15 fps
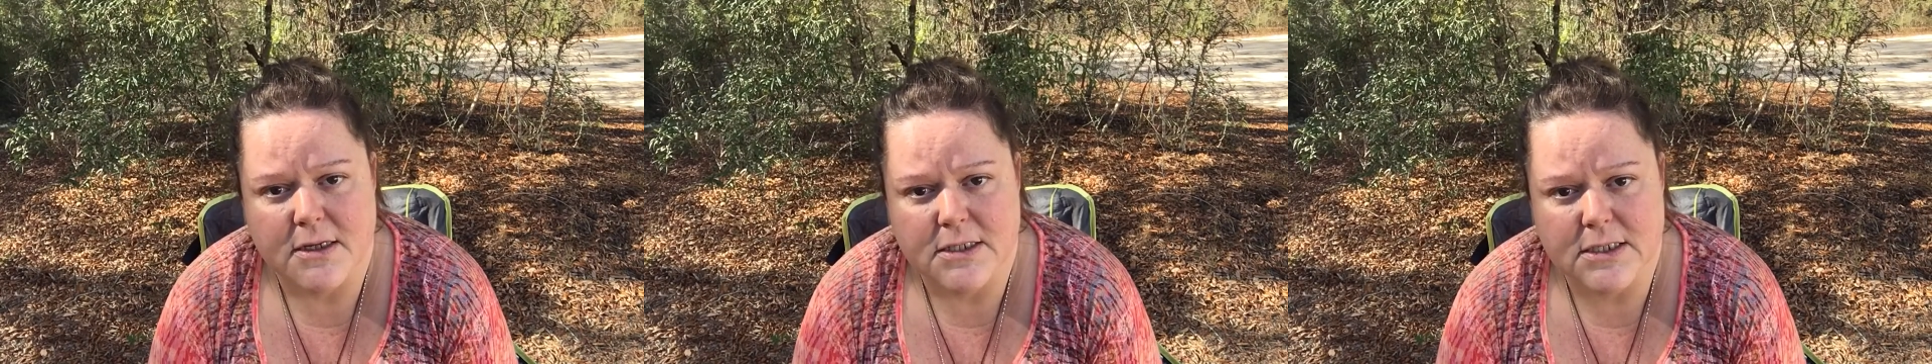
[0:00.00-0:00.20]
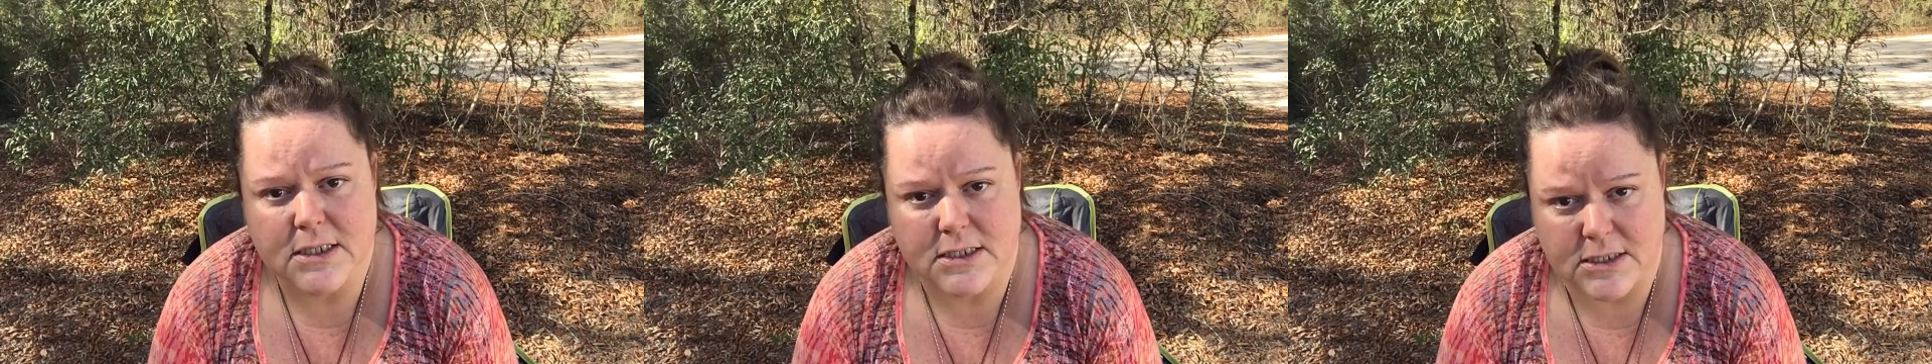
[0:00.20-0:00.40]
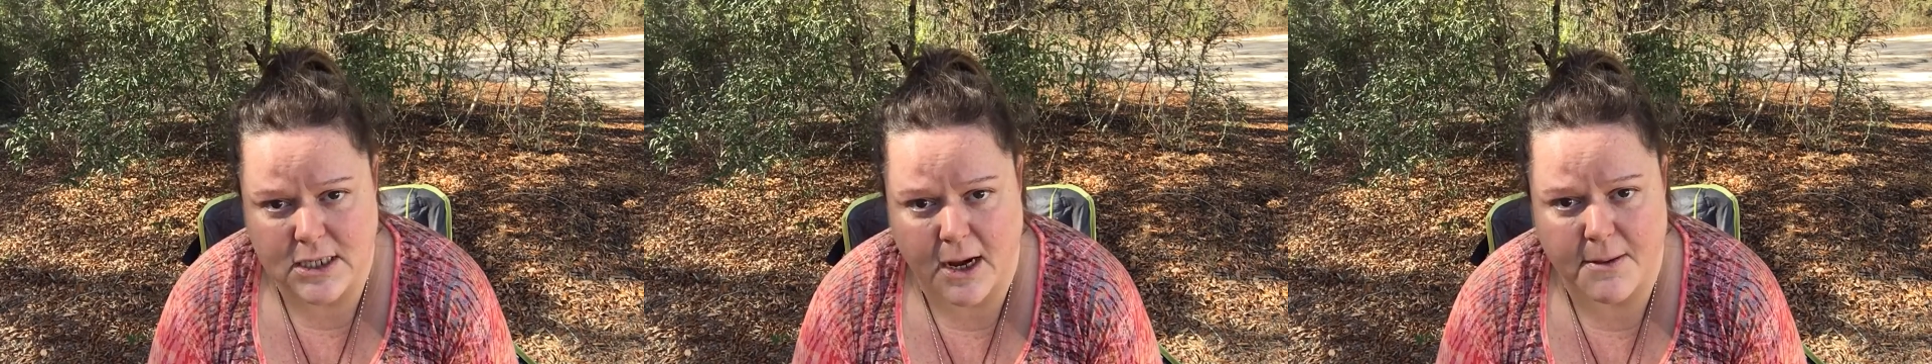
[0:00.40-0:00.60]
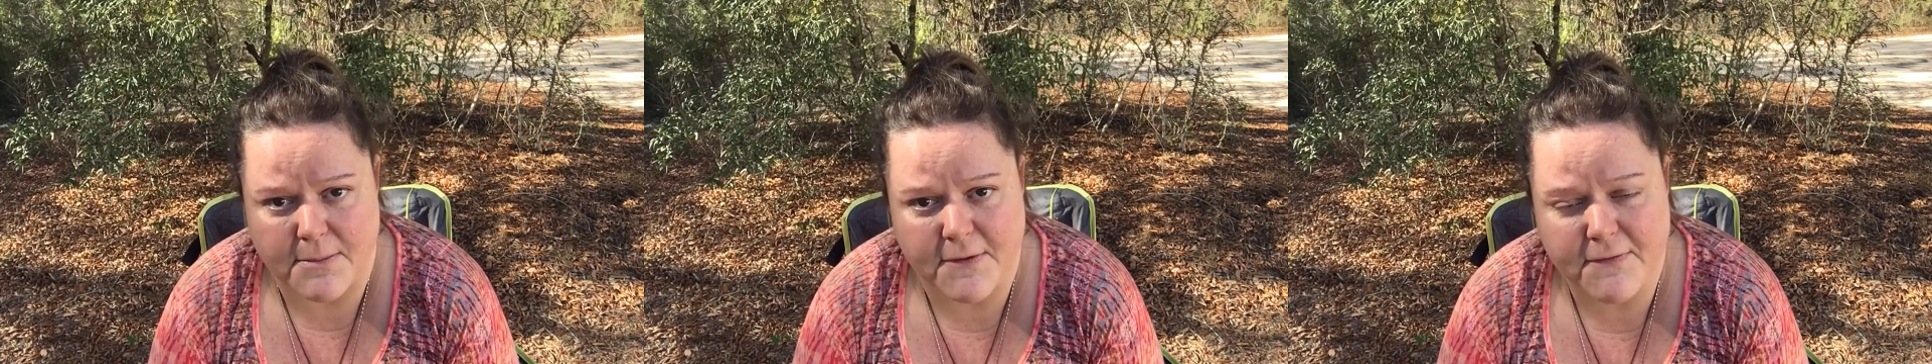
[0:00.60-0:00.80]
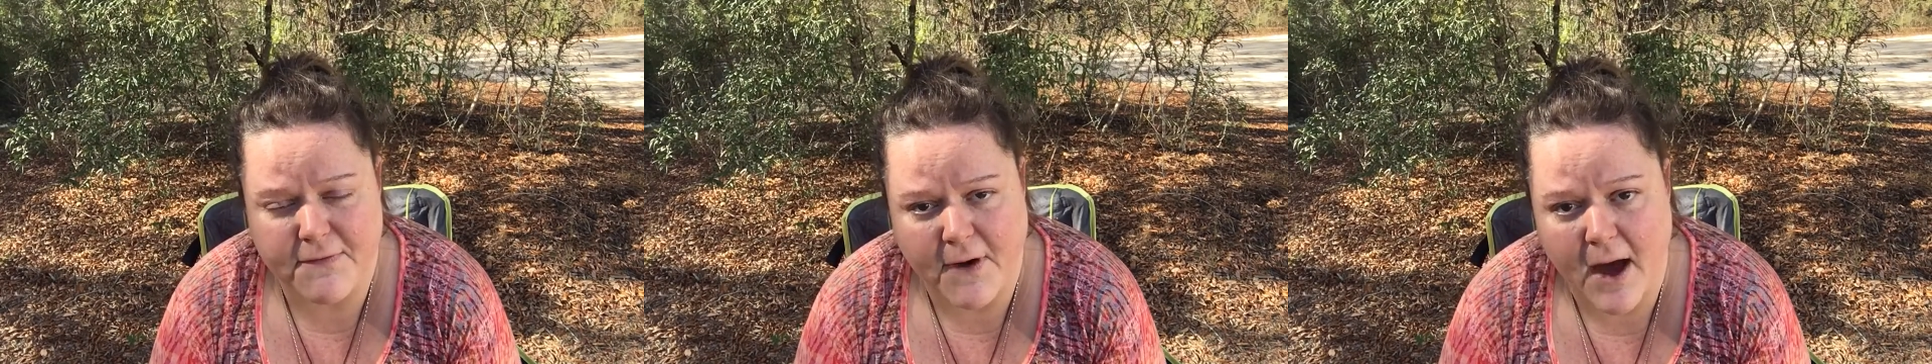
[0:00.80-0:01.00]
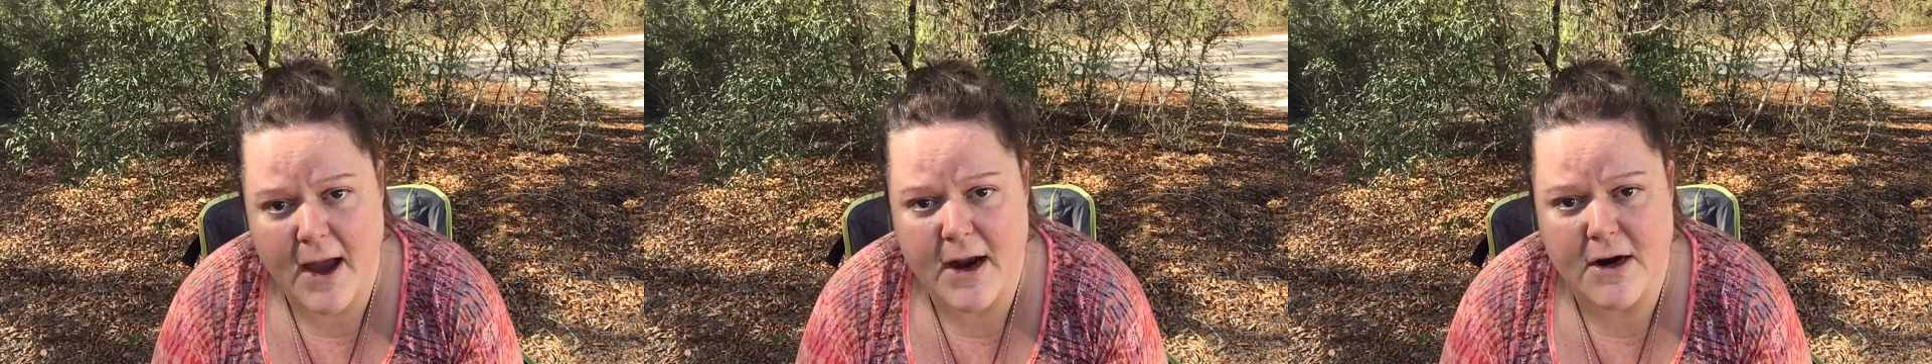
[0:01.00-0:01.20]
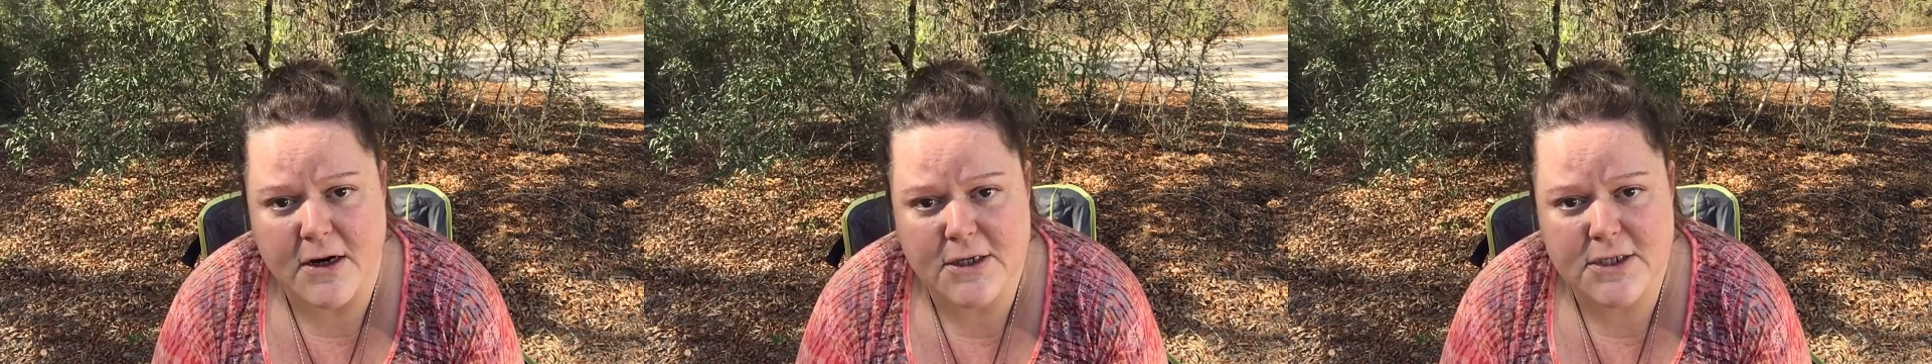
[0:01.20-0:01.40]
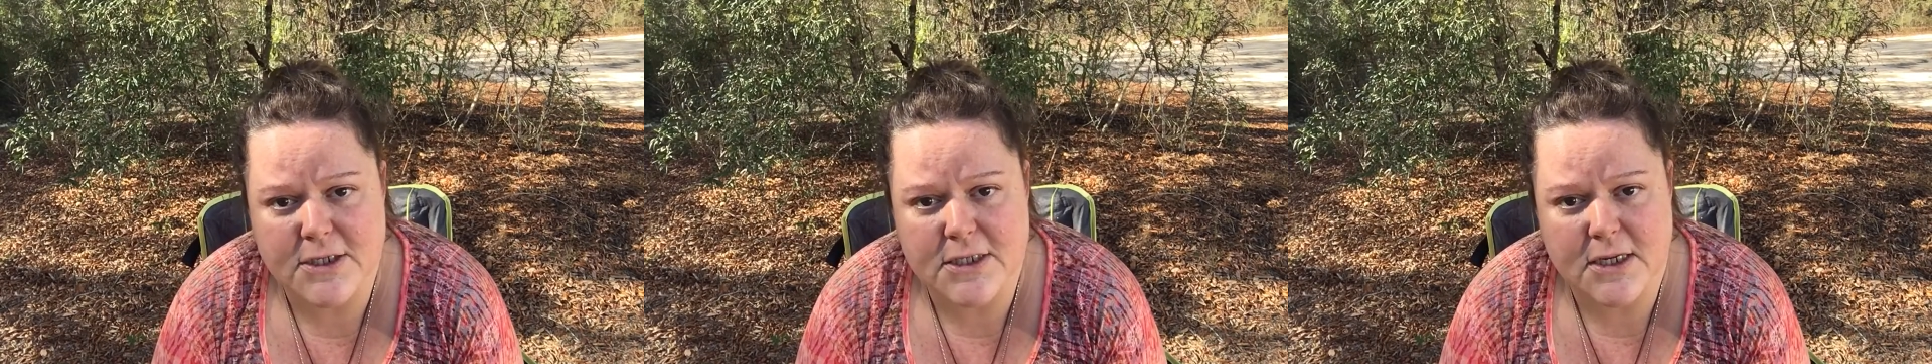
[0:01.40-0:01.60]
to stop the
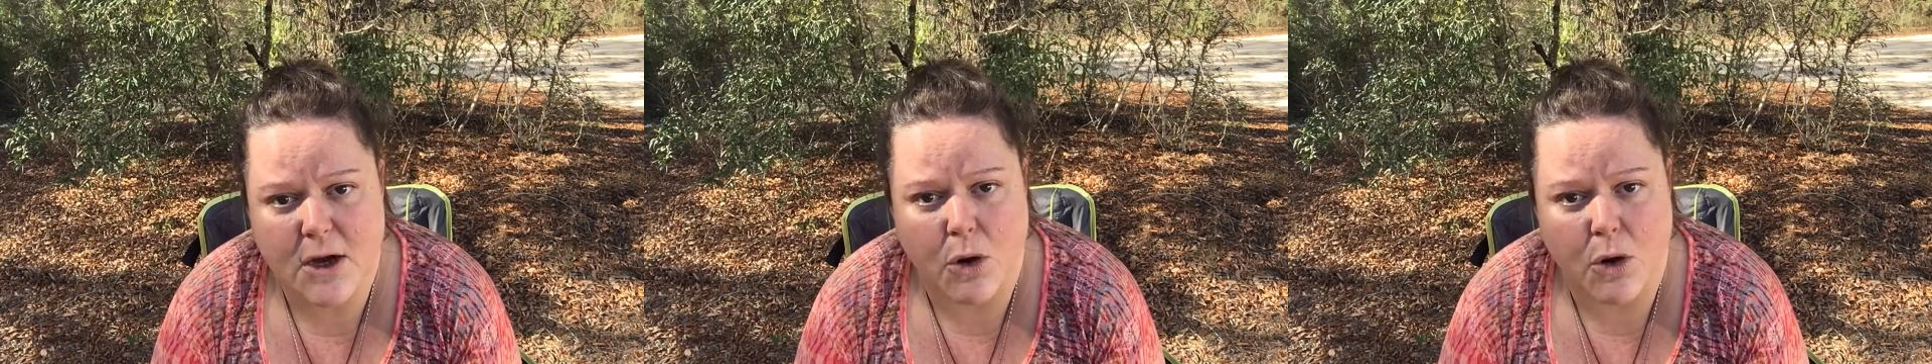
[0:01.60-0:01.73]
fires,